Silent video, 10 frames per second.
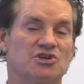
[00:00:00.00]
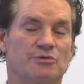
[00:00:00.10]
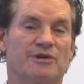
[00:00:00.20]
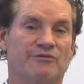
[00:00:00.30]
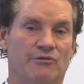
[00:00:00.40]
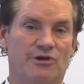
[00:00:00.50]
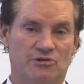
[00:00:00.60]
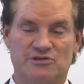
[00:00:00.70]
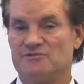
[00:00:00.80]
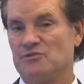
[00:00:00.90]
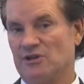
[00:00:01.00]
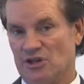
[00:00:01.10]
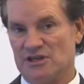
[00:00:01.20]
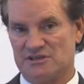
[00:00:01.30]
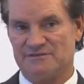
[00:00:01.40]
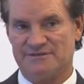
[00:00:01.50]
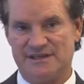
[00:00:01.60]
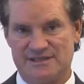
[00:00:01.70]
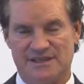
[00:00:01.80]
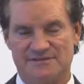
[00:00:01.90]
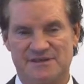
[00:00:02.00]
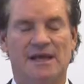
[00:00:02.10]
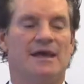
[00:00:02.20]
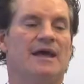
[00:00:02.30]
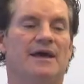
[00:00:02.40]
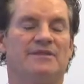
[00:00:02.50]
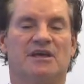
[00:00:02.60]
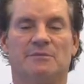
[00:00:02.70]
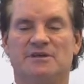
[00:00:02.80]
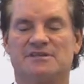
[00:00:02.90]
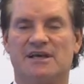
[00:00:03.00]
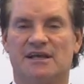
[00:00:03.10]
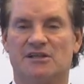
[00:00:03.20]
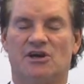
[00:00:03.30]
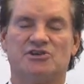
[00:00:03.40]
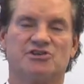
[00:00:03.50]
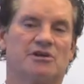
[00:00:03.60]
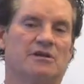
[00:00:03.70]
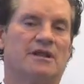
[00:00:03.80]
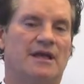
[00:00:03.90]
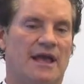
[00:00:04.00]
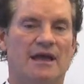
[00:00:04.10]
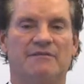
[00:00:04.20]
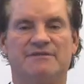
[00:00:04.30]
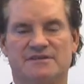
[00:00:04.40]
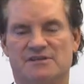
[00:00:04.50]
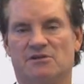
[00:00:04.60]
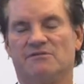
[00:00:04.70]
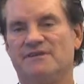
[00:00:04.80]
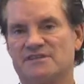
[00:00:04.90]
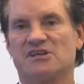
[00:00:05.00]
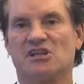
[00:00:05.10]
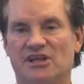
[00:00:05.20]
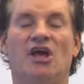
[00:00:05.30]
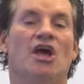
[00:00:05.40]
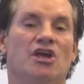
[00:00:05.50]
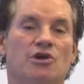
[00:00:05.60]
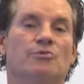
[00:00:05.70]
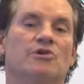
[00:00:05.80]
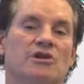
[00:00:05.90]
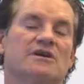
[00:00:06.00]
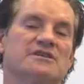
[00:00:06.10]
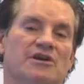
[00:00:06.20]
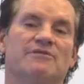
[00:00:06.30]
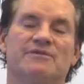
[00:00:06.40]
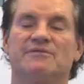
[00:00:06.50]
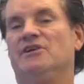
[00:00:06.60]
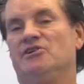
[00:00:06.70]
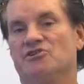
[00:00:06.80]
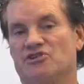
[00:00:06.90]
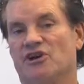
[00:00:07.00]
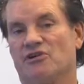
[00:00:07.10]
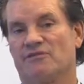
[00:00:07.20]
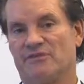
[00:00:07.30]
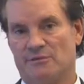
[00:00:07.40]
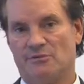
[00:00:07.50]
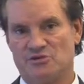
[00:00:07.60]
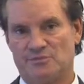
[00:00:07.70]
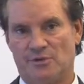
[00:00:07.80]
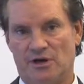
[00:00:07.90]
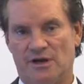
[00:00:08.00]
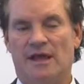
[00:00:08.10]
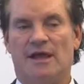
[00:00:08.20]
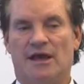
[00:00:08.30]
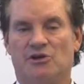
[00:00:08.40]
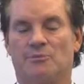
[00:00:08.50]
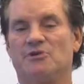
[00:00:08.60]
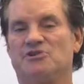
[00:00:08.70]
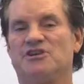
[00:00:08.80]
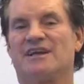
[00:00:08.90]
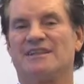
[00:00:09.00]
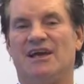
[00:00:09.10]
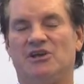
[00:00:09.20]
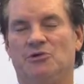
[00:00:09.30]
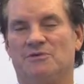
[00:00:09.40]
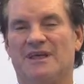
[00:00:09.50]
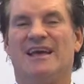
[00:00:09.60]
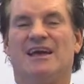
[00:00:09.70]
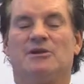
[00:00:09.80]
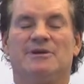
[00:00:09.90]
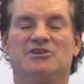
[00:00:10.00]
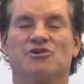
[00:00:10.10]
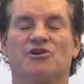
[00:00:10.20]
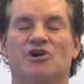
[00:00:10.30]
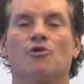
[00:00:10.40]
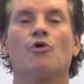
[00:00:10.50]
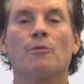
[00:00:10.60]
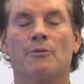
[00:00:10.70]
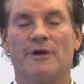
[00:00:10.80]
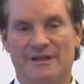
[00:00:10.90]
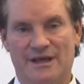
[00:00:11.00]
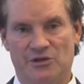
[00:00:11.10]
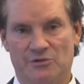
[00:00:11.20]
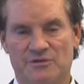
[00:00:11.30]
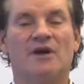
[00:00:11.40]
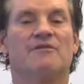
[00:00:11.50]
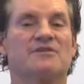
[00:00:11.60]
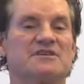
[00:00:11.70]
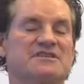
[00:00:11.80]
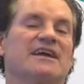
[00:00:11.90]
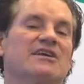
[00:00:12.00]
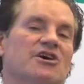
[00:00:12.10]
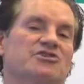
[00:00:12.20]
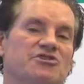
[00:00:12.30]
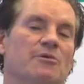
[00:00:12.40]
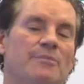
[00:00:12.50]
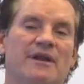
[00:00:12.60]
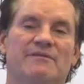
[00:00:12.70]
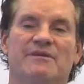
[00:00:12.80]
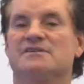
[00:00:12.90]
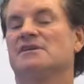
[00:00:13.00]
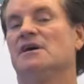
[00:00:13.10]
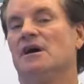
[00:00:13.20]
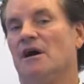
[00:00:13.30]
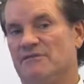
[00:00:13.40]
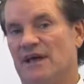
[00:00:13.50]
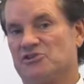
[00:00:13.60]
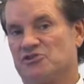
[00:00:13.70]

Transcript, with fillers: 24 years of doing lots of facelifts, and they can be psychological and physical. Physically, you will look 10 or 15 years younger for the most part, and you'll project that youth, and you may start incorporating that youth for the psychological benefits of that